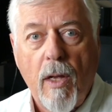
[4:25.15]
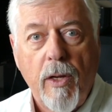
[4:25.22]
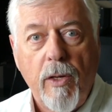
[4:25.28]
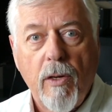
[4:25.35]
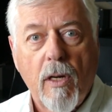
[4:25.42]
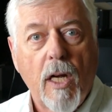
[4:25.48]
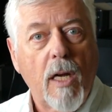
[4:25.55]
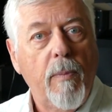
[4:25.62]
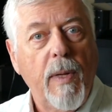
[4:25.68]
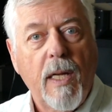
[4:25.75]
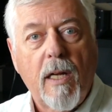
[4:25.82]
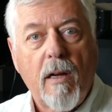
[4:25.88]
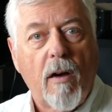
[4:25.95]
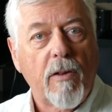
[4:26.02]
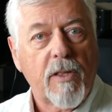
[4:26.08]
you're going to be
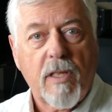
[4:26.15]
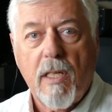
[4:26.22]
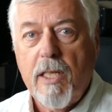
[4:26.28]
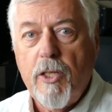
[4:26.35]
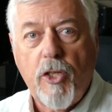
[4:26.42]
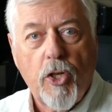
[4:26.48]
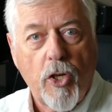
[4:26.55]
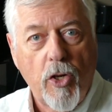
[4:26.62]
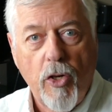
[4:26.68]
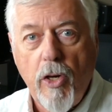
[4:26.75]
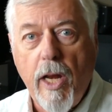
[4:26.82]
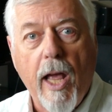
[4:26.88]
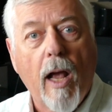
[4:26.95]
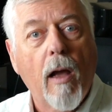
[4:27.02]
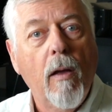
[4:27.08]
constantly
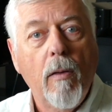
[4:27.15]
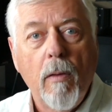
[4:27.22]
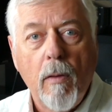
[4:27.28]
churning